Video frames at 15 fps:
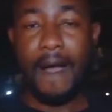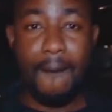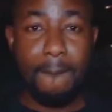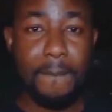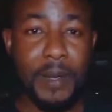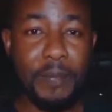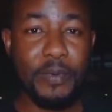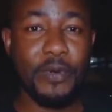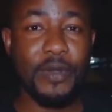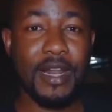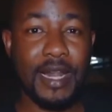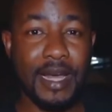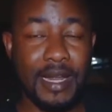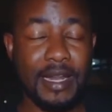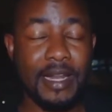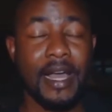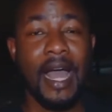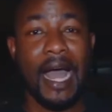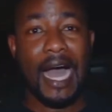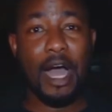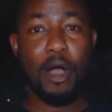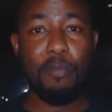how people learn,
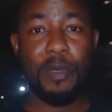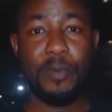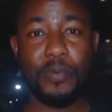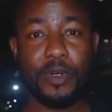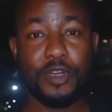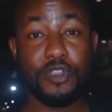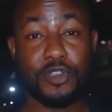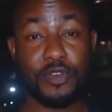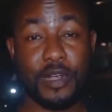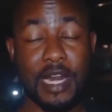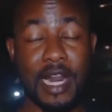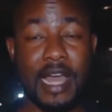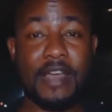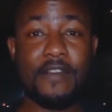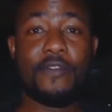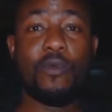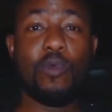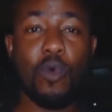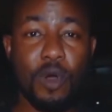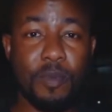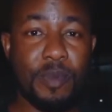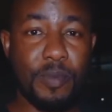how people enjoy life,
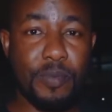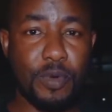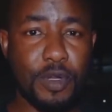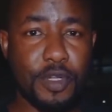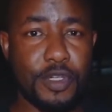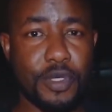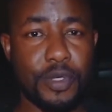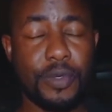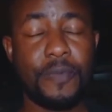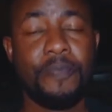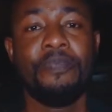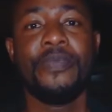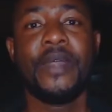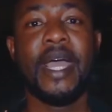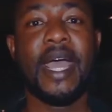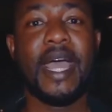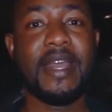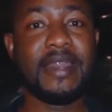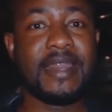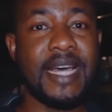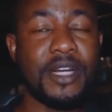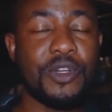what people do.
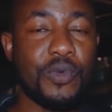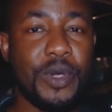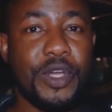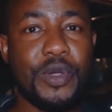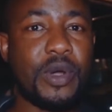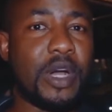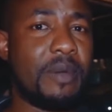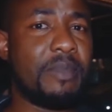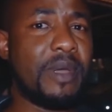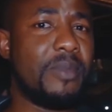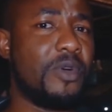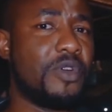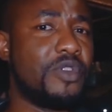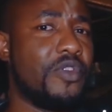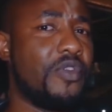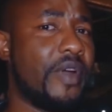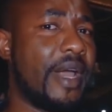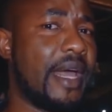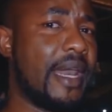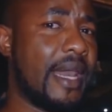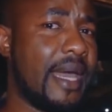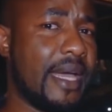And that way you can be able to
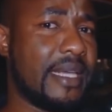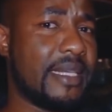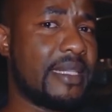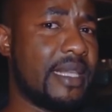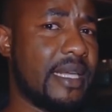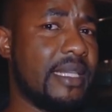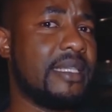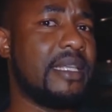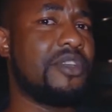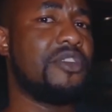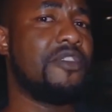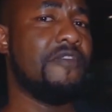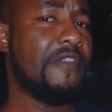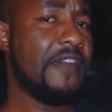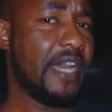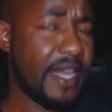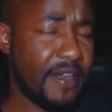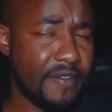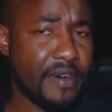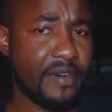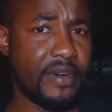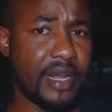realize things that you've
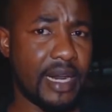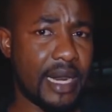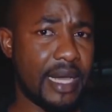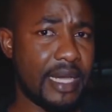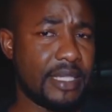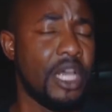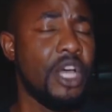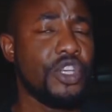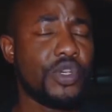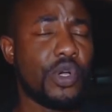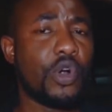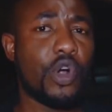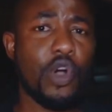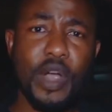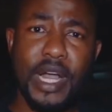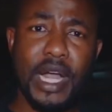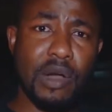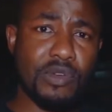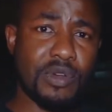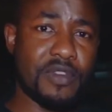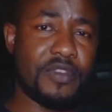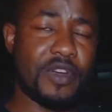never realized. So going
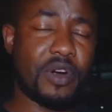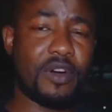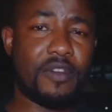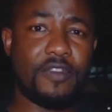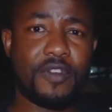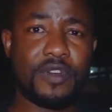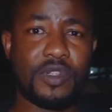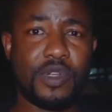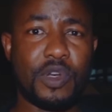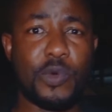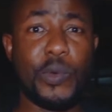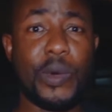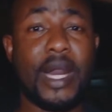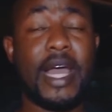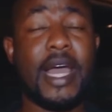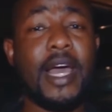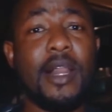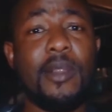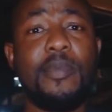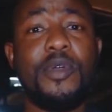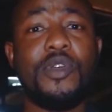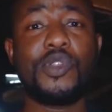out of your comfort zone will
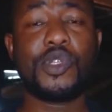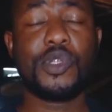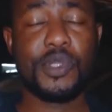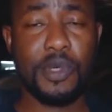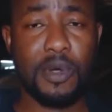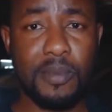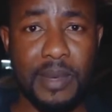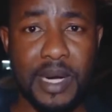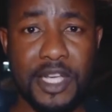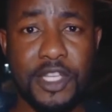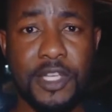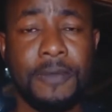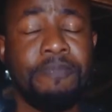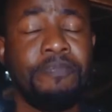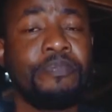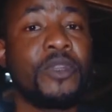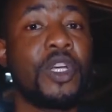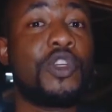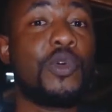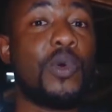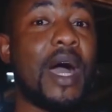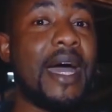help you so much
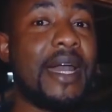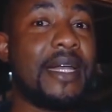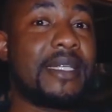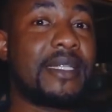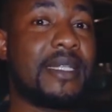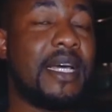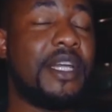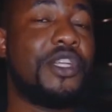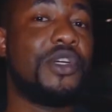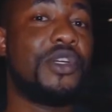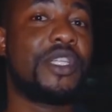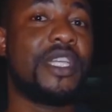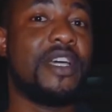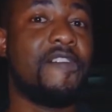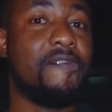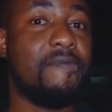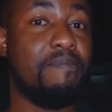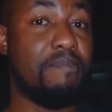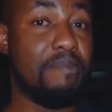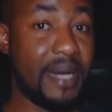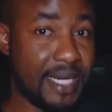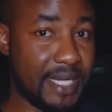to understand you
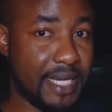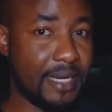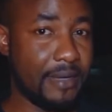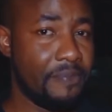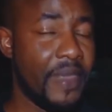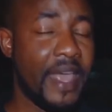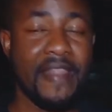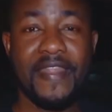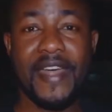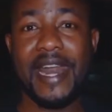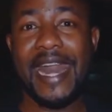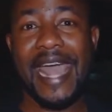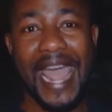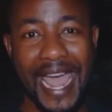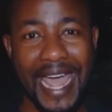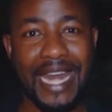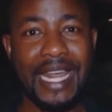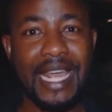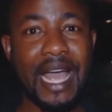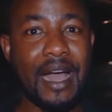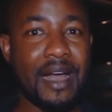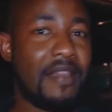better than
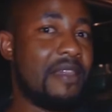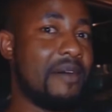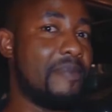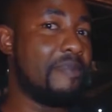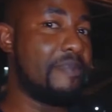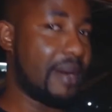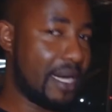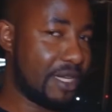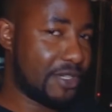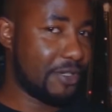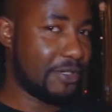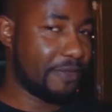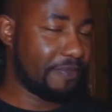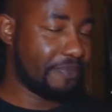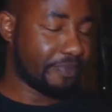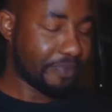any other person.